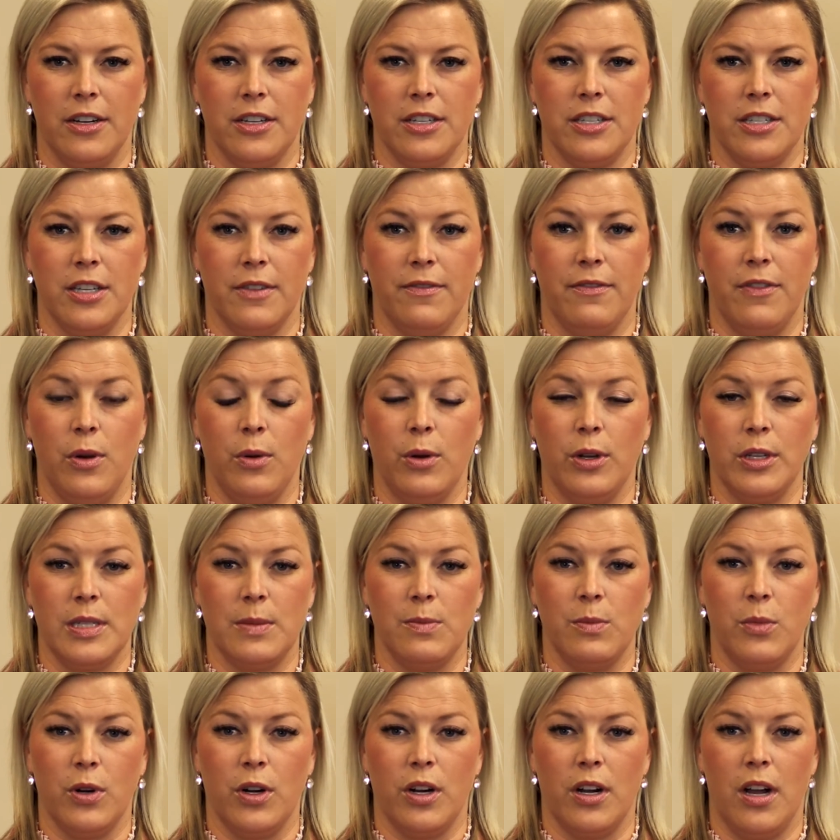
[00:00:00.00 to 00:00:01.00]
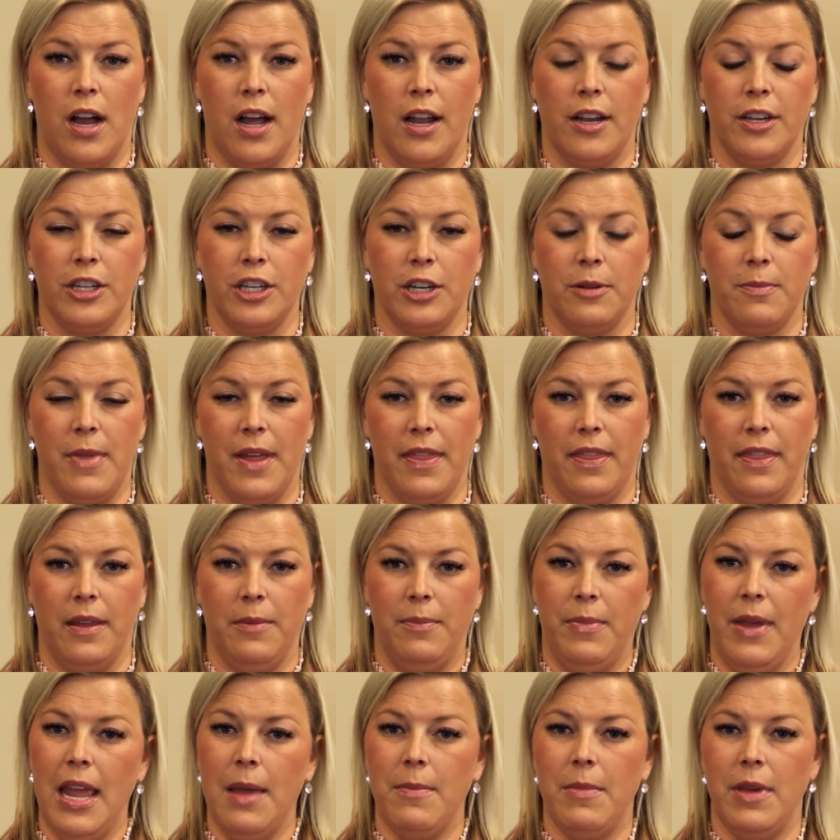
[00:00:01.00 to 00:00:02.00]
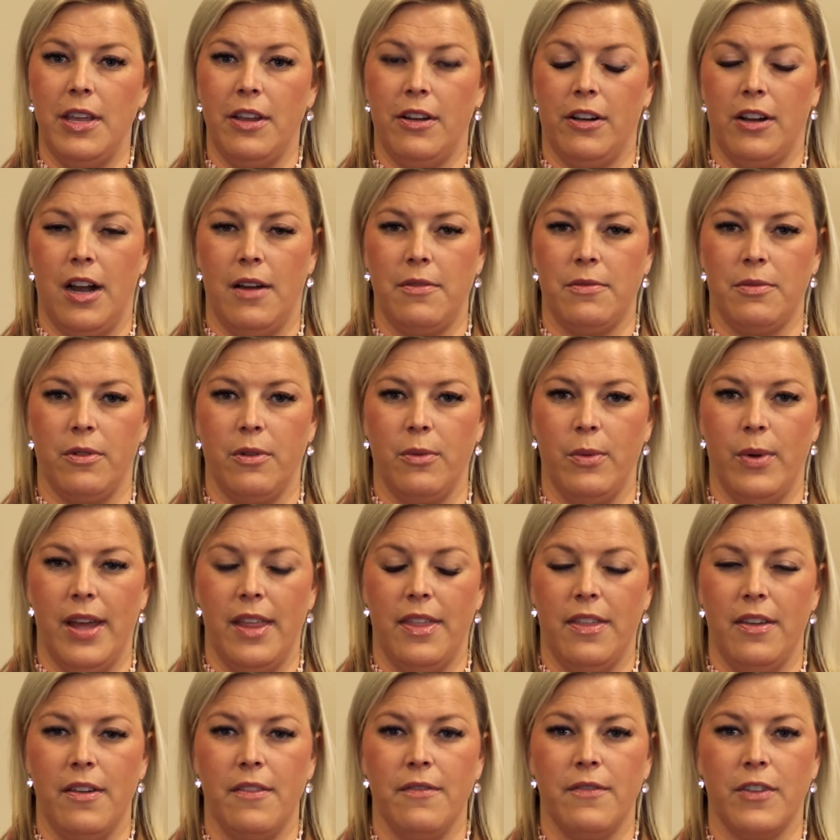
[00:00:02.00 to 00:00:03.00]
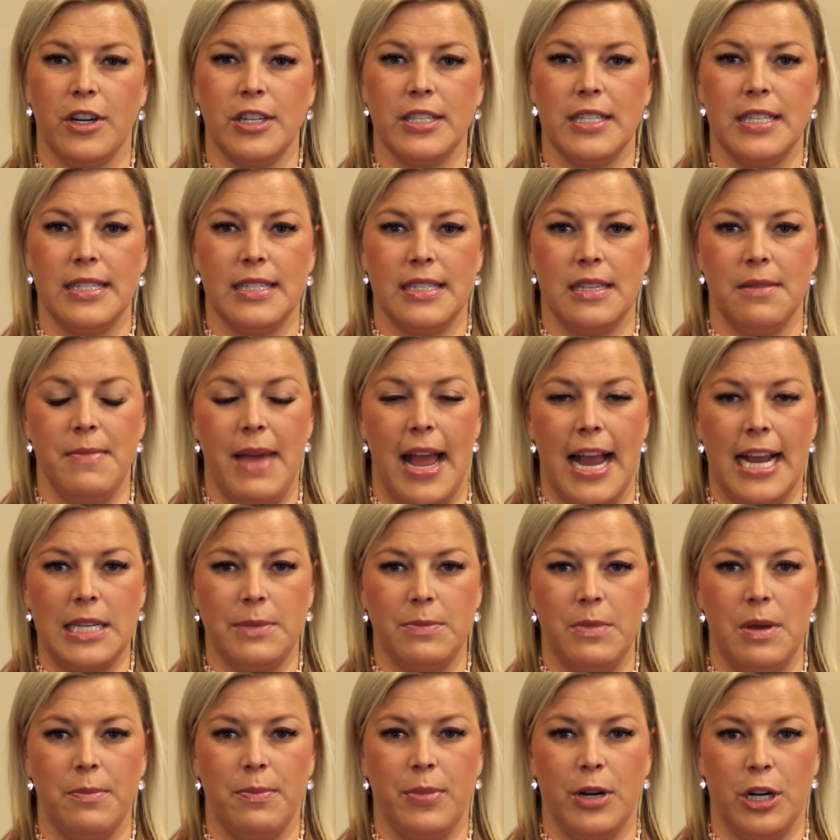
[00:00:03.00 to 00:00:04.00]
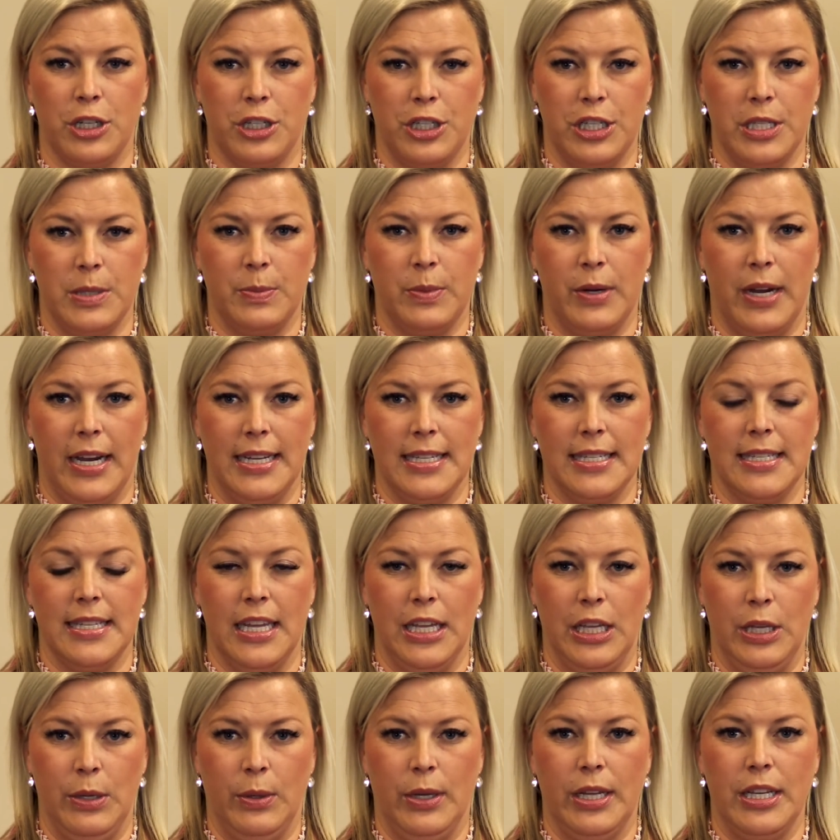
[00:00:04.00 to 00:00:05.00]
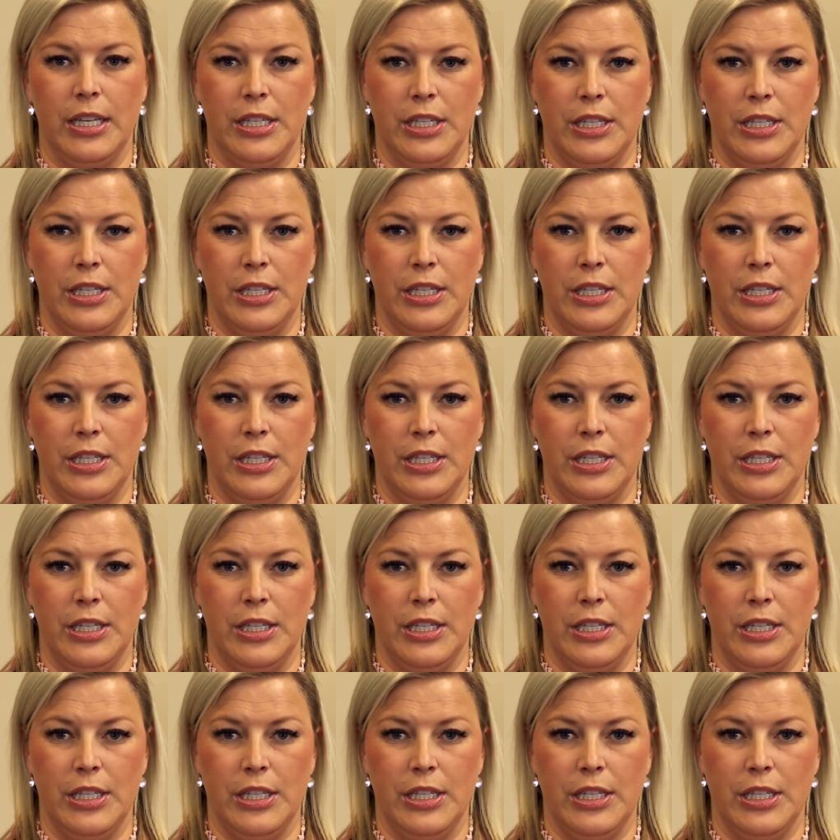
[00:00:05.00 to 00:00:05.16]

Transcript: to focus more on your monthly payment you're comfortable with versus the maximum purchase price that you can